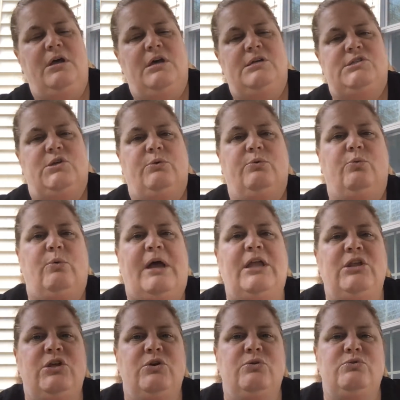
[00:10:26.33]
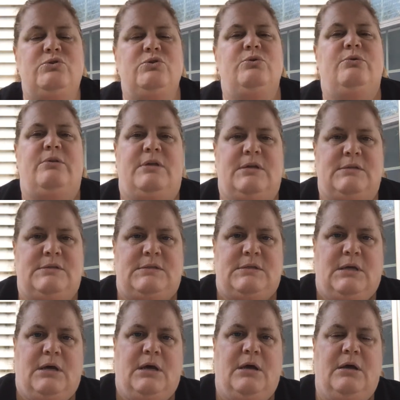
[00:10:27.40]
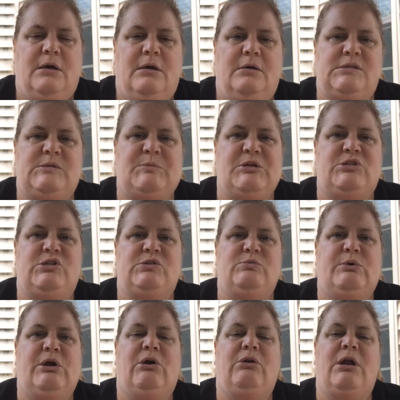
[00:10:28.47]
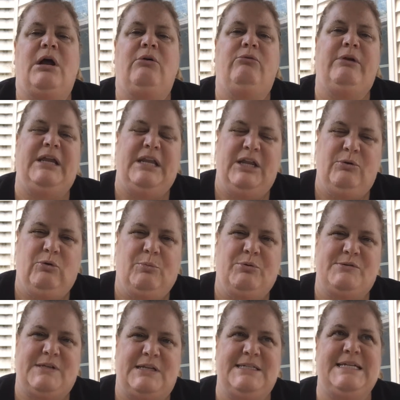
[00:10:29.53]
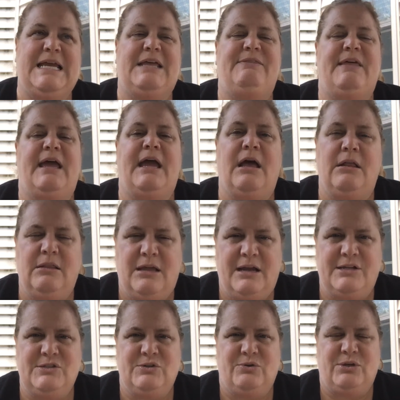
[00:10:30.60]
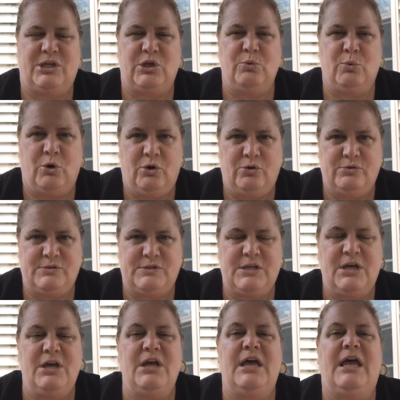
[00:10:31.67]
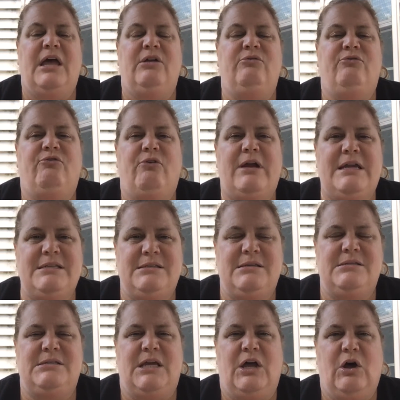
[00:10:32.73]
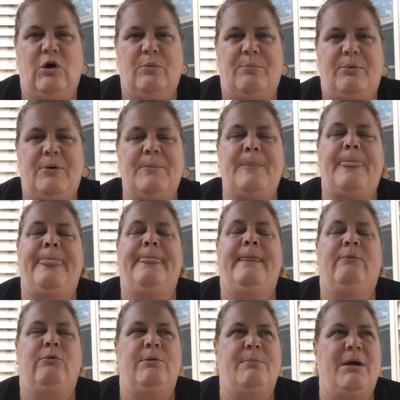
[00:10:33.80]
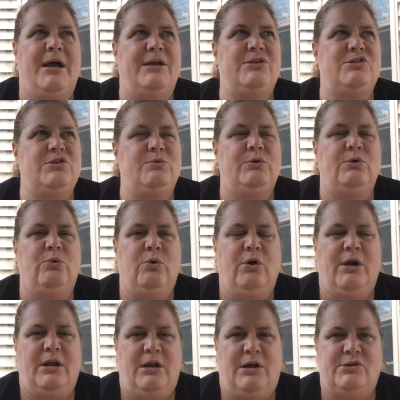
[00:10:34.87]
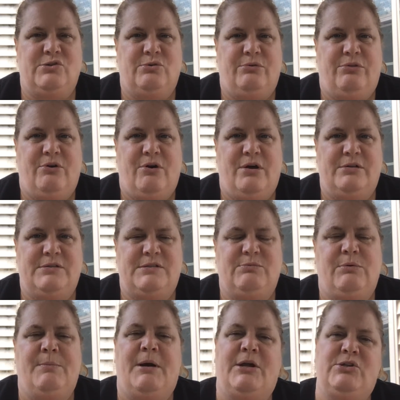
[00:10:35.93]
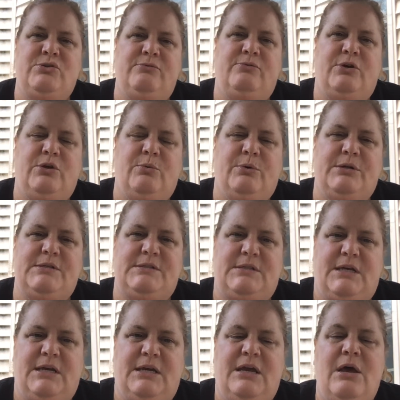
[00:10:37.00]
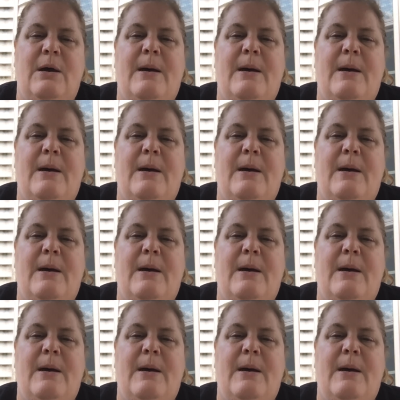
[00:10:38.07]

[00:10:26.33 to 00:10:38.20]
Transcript: So when you do these speeches, we are not reading, we're presenting, and the outlines are keywords and phrases to help remind you and organize your thoughts, remind you of what you want to say,